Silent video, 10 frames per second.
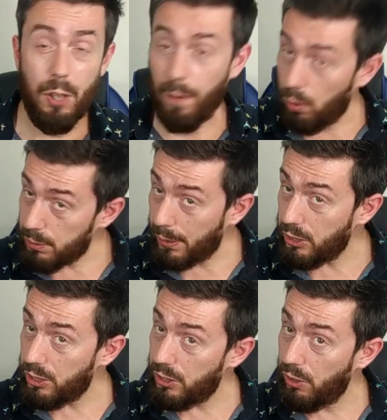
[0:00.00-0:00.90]
Not as
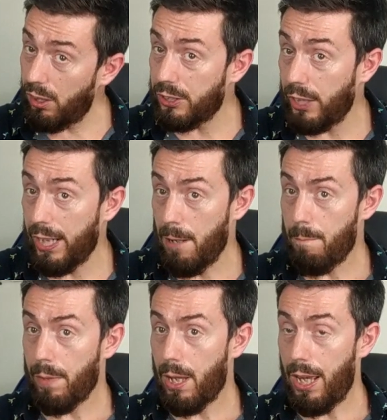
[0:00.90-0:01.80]
much as Synology,
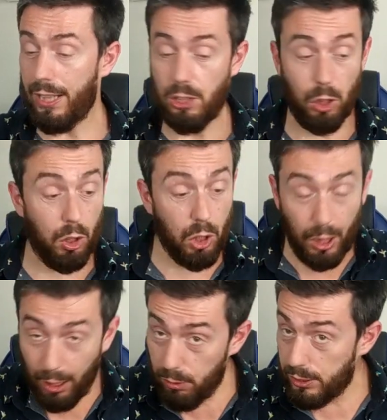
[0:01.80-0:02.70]
and it's a lot
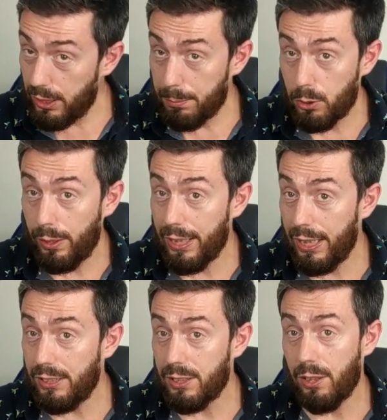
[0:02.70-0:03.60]
closer between
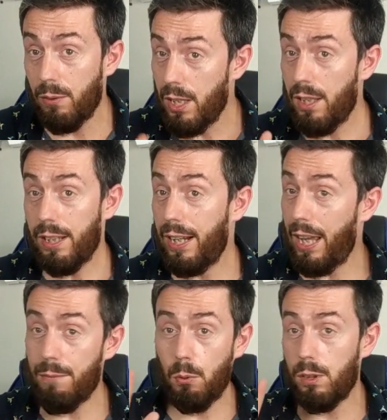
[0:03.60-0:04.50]
these two than
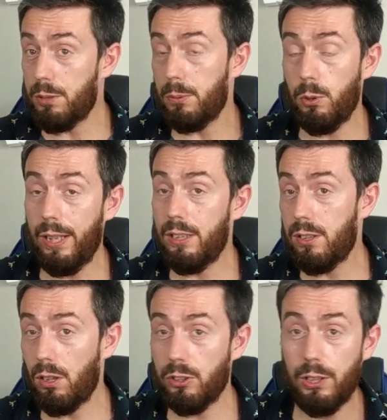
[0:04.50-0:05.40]
it ever was between
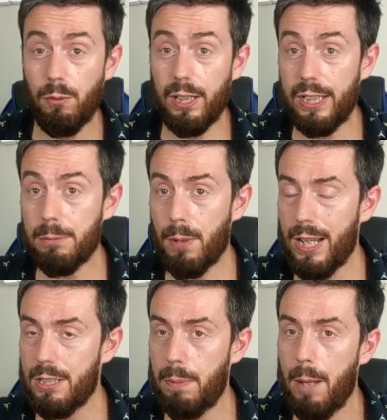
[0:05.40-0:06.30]
Synology and one of these brands.